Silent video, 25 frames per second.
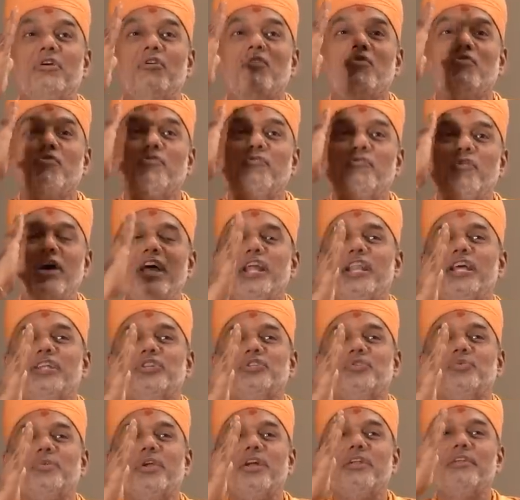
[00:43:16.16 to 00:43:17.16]
well
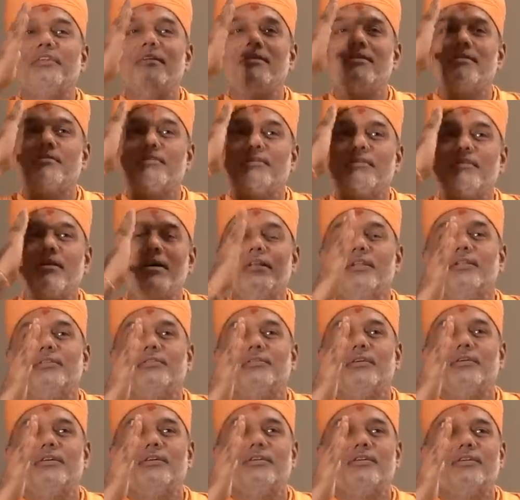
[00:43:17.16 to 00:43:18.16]
educated,
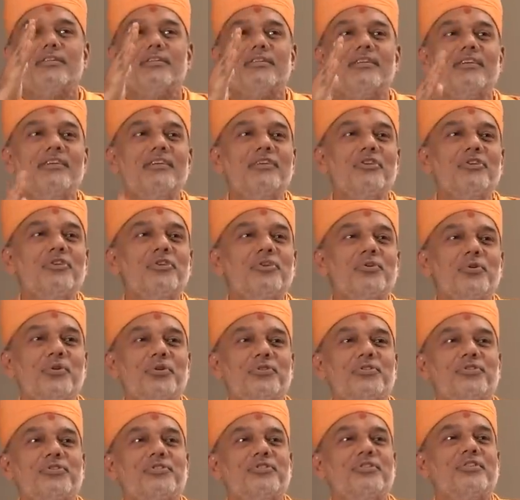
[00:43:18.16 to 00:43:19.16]
cultured,
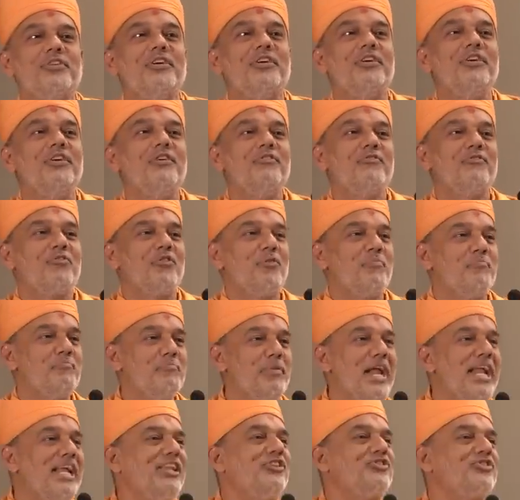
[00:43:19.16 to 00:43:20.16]
youths from
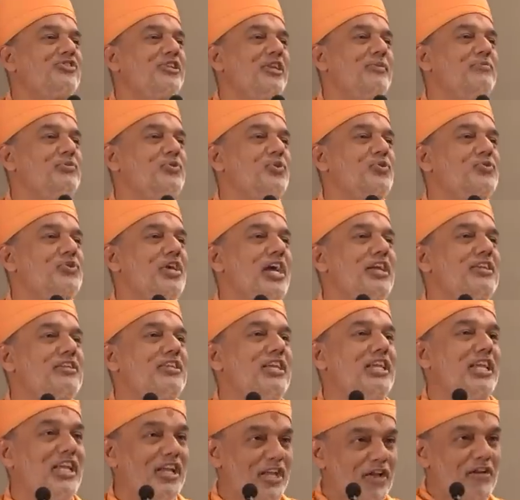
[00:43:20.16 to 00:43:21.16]
mainstream
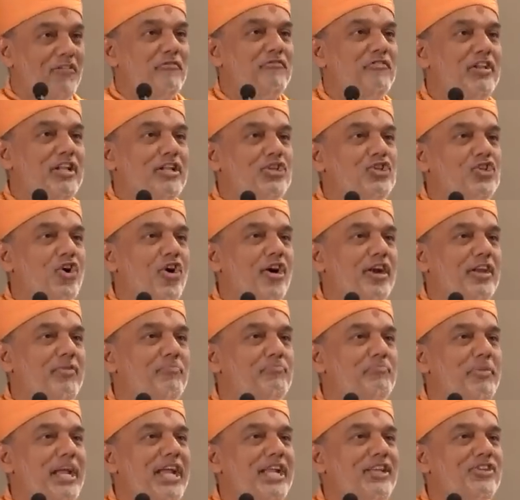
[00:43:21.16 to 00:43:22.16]
society will
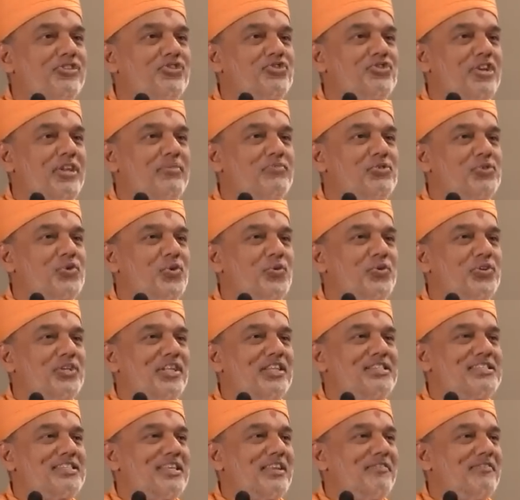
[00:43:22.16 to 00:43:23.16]
join mainstream
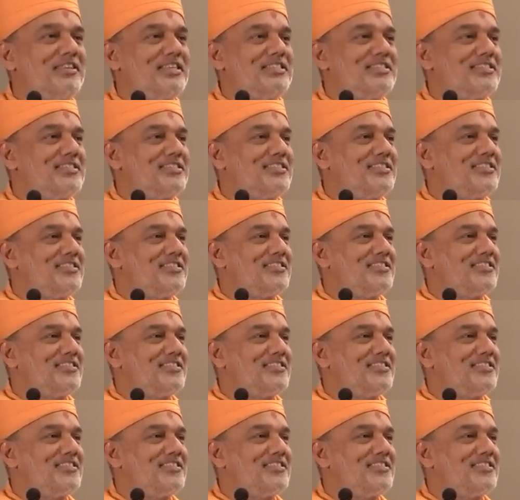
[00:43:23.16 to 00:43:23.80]
social service.